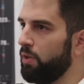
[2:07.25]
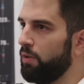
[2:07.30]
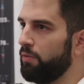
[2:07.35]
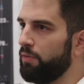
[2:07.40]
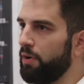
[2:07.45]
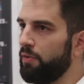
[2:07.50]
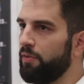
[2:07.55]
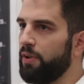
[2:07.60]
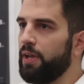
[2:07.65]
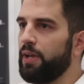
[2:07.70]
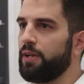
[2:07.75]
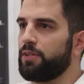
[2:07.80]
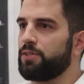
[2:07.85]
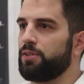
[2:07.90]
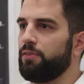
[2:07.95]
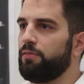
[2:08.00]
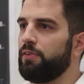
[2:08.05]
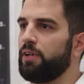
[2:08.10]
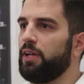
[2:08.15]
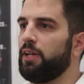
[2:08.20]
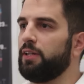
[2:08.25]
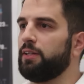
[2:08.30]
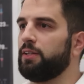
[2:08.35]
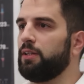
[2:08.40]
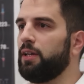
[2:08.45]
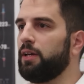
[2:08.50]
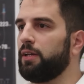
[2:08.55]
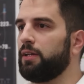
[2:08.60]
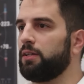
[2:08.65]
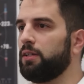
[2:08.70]
very extravagant
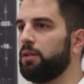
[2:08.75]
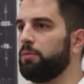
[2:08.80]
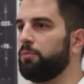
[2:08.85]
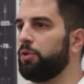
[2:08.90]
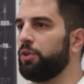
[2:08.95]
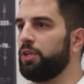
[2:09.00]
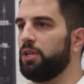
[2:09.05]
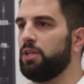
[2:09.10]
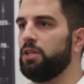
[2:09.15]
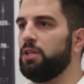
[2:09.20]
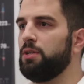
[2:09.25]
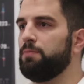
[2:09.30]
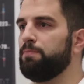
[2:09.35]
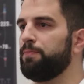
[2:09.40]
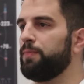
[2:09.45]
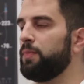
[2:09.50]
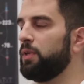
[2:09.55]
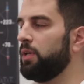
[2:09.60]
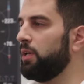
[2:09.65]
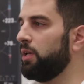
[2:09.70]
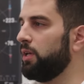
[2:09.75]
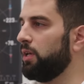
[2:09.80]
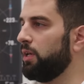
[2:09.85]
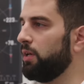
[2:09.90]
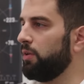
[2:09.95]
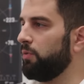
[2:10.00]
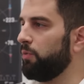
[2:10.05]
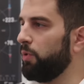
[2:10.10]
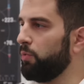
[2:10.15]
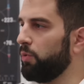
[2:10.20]
like Lamborghini.
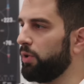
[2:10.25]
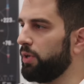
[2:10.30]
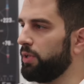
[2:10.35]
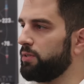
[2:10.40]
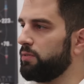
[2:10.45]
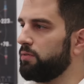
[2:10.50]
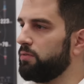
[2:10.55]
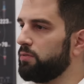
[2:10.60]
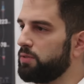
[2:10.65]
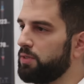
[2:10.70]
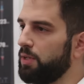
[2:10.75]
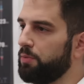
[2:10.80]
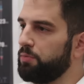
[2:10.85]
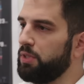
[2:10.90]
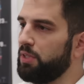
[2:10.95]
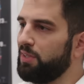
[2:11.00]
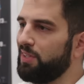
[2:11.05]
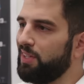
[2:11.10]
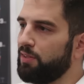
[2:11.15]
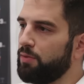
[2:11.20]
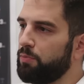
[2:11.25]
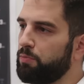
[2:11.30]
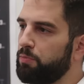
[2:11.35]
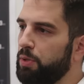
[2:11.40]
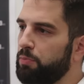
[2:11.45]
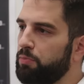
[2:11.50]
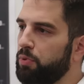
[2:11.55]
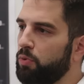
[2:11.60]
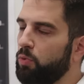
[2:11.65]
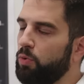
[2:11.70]
We wanted something that
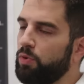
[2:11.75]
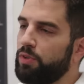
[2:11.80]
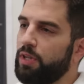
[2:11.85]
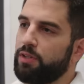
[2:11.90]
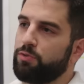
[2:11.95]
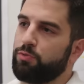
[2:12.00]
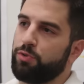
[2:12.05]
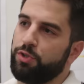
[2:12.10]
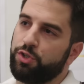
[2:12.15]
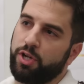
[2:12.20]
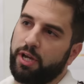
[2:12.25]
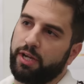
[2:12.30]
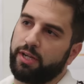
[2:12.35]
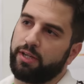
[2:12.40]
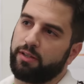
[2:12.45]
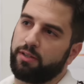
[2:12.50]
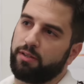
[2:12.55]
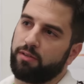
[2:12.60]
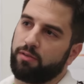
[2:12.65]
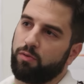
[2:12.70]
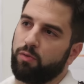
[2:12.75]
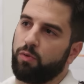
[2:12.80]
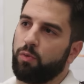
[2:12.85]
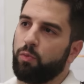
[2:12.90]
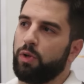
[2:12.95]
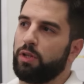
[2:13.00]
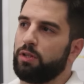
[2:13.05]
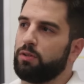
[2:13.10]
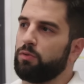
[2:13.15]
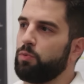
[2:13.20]
people will not reject.
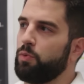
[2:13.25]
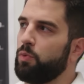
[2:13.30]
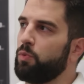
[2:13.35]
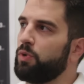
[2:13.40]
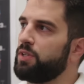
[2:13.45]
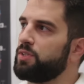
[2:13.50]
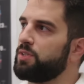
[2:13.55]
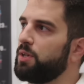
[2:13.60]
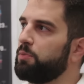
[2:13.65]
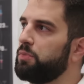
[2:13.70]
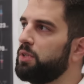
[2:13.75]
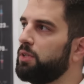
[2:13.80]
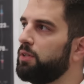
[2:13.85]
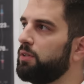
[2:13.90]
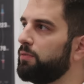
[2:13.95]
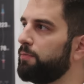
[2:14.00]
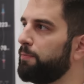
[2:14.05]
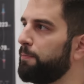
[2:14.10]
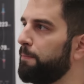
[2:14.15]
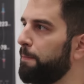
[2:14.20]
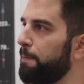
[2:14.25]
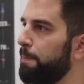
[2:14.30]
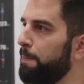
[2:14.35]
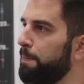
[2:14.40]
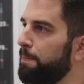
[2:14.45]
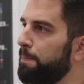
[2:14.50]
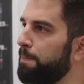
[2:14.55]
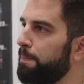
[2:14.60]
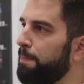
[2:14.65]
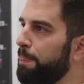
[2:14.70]
Well, we wanted something
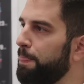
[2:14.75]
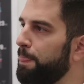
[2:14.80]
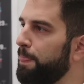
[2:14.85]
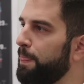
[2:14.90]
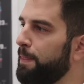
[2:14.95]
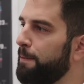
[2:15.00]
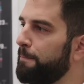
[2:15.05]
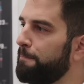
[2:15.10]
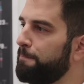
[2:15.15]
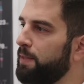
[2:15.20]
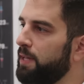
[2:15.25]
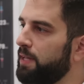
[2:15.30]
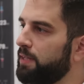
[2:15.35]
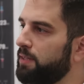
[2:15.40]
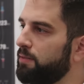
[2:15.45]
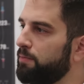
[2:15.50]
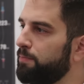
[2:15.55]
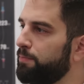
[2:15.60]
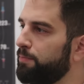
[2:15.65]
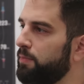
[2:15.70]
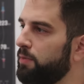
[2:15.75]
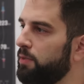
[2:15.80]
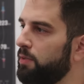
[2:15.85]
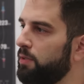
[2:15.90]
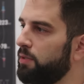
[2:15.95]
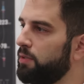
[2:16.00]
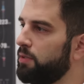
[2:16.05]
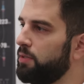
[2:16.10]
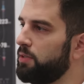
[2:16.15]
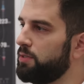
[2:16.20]
that
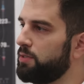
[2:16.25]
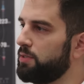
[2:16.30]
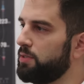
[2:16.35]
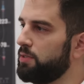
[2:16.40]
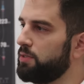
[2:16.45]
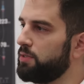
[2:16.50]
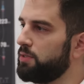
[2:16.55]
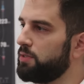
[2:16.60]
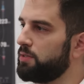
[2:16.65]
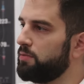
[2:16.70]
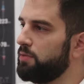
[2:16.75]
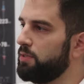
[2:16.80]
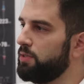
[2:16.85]
is